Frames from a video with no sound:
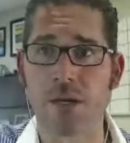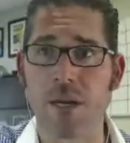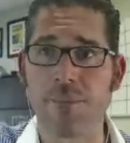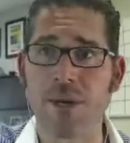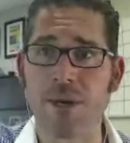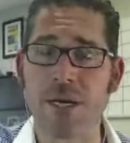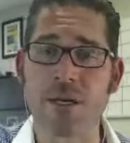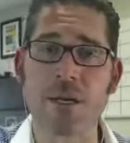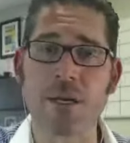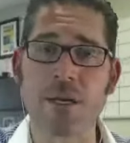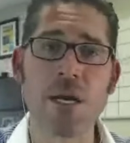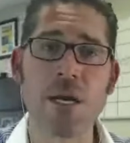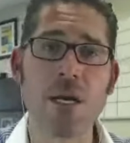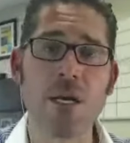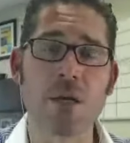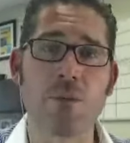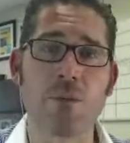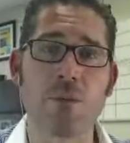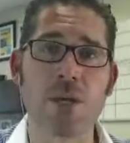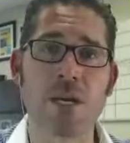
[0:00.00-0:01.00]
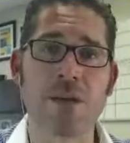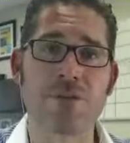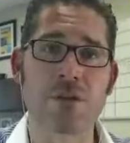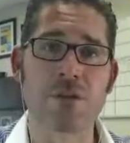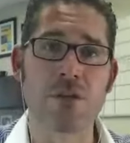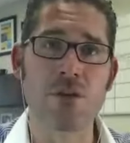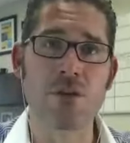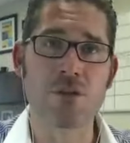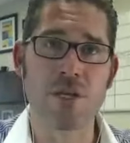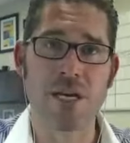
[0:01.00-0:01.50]
I mean, what you have to
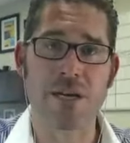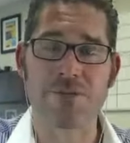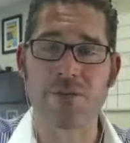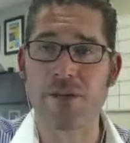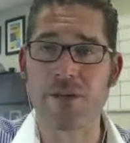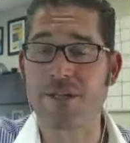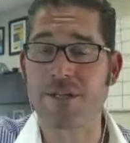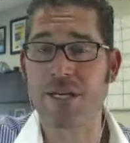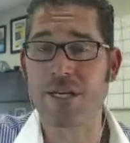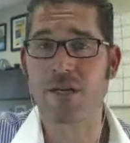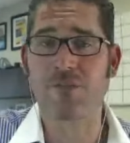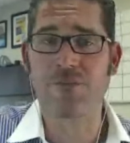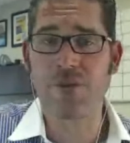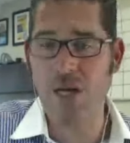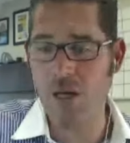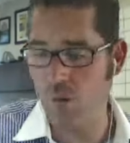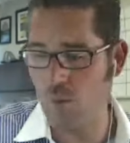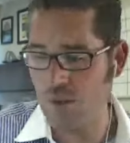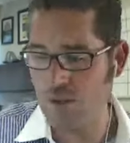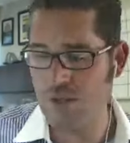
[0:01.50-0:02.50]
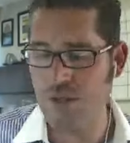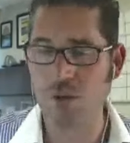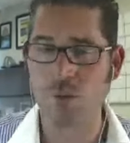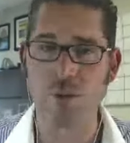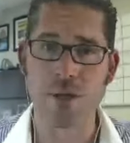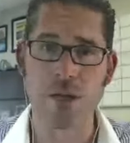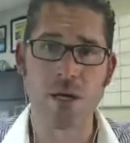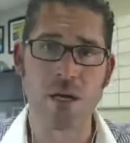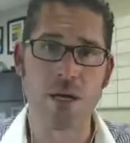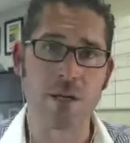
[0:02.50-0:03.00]
do is you have to identify what's
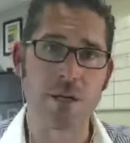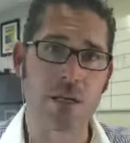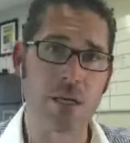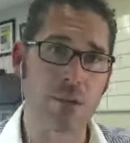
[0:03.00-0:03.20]
going on,